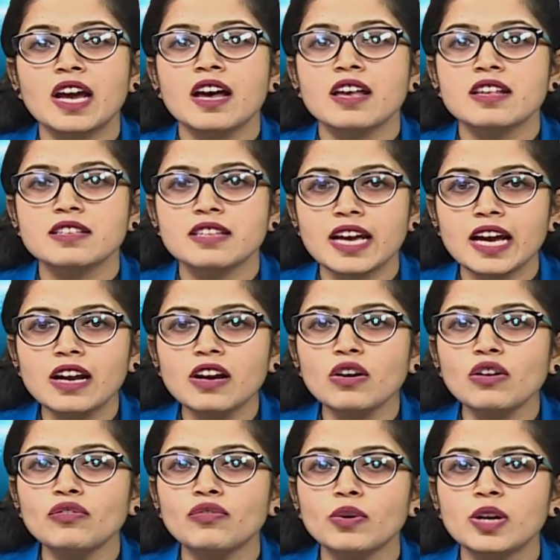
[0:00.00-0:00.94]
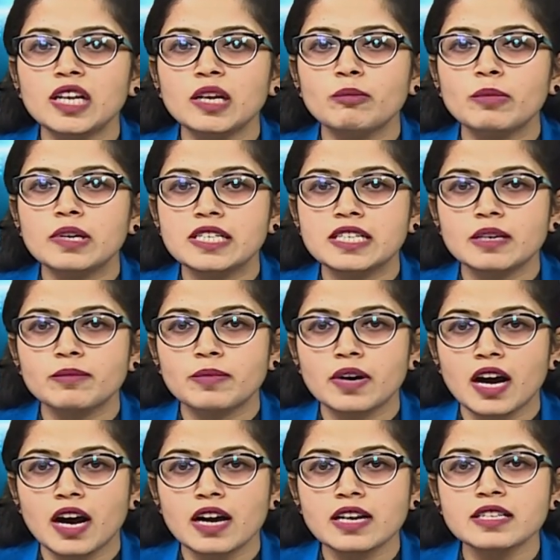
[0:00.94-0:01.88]
Sale of fully built up
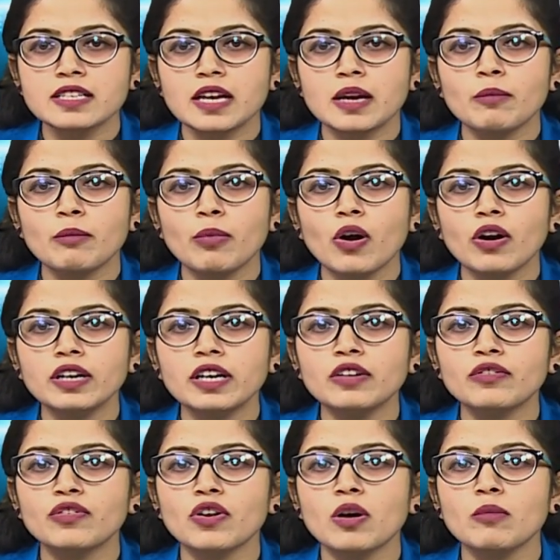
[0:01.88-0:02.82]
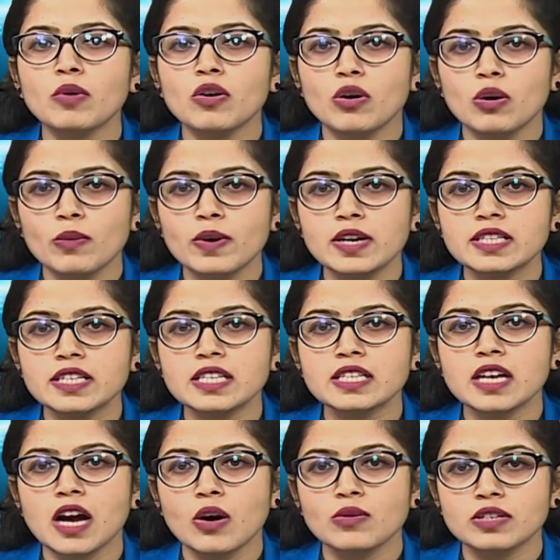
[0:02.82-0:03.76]
cars imported from
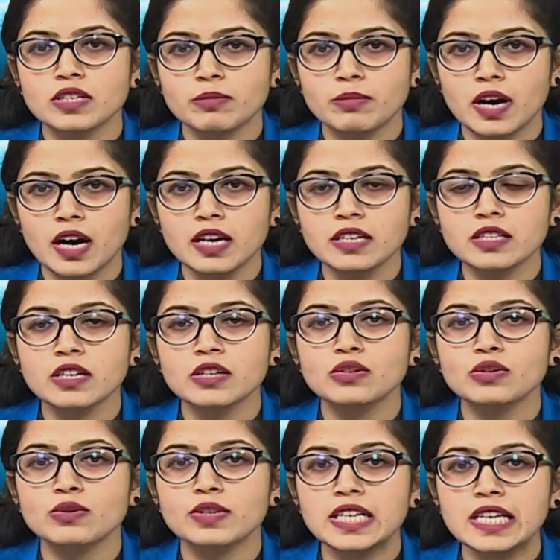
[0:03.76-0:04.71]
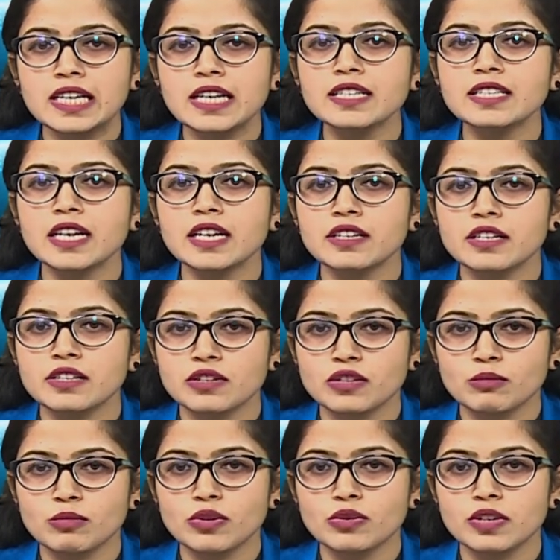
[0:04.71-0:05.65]
overseas counterparts to dealers and
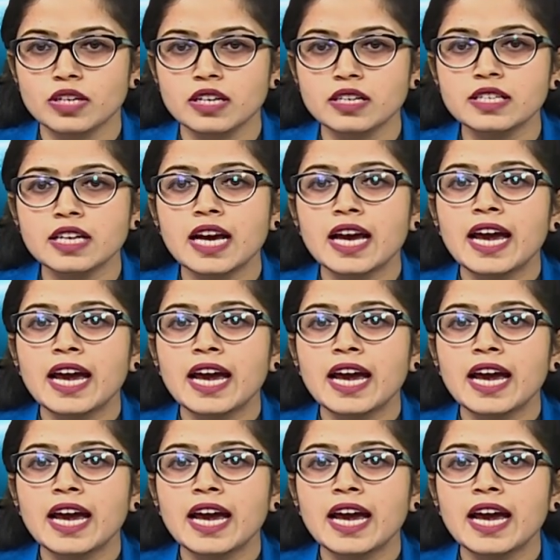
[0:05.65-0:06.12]
distributors